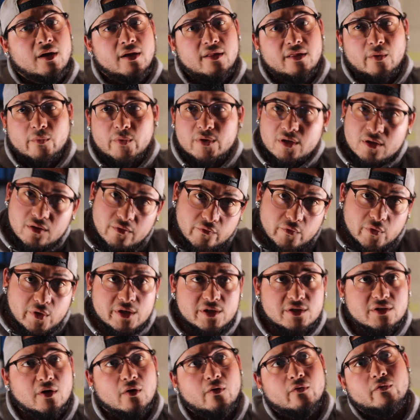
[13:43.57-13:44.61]
Then we did the
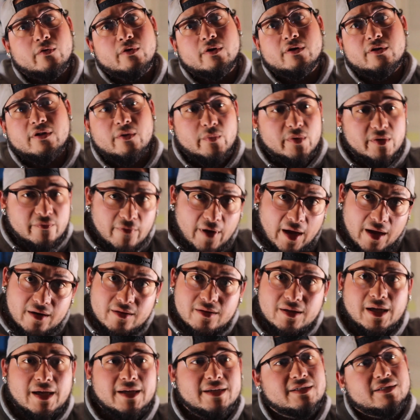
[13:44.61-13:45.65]
voiceover. Then we
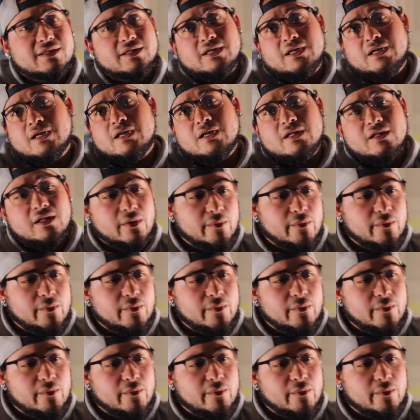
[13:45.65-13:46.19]
finalized it.